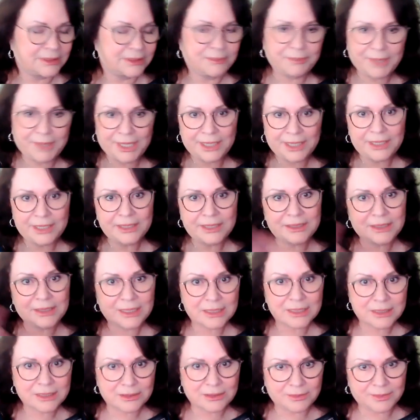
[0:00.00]
me
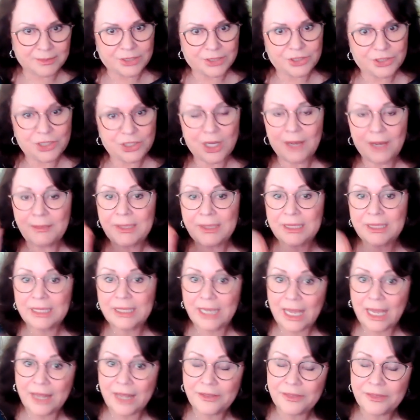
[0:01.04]
not so much i'm a
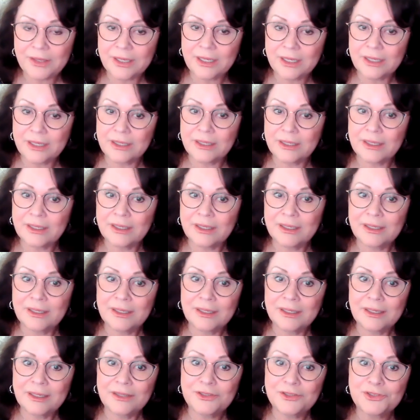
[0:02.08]
catholic
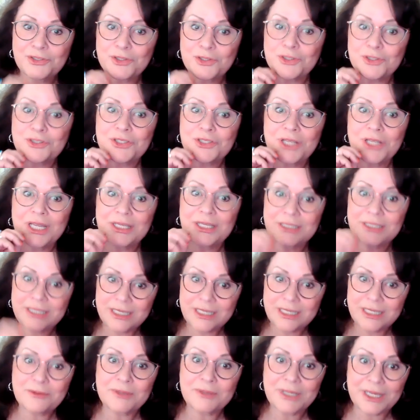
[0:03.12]
church
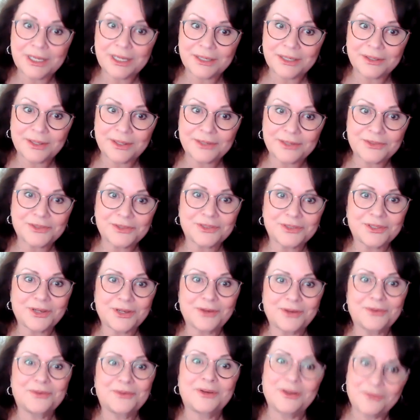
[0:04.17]
antiquity collector,
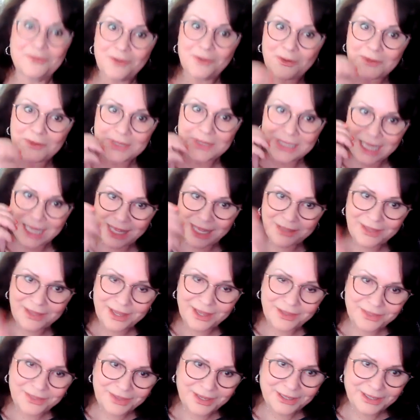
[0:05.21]
though. I've always had
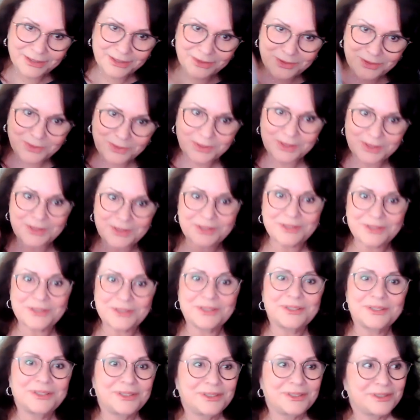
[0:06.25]
that thing towards
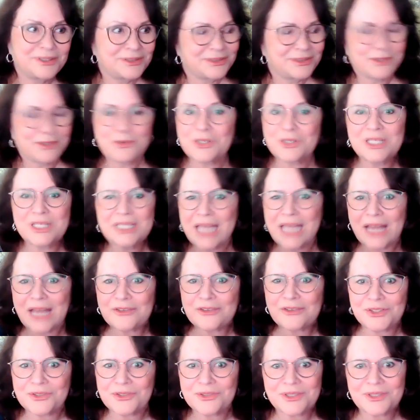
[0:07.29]
those
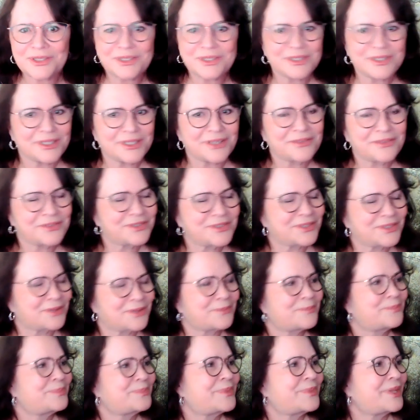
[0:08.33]
statues and stuff. So,
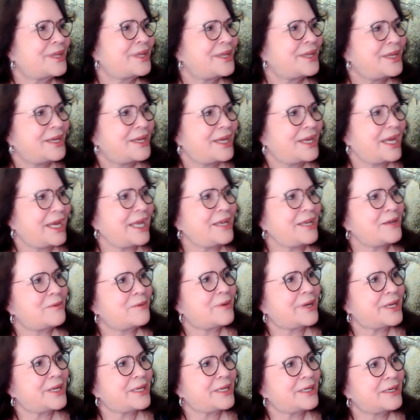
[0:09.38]

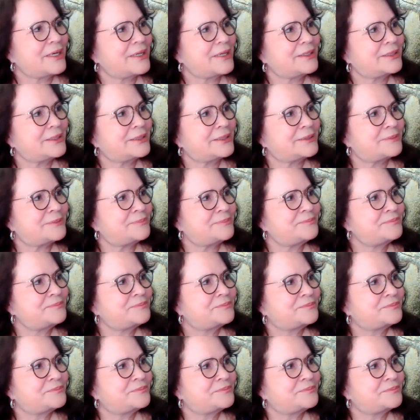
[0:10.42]
anyway, um,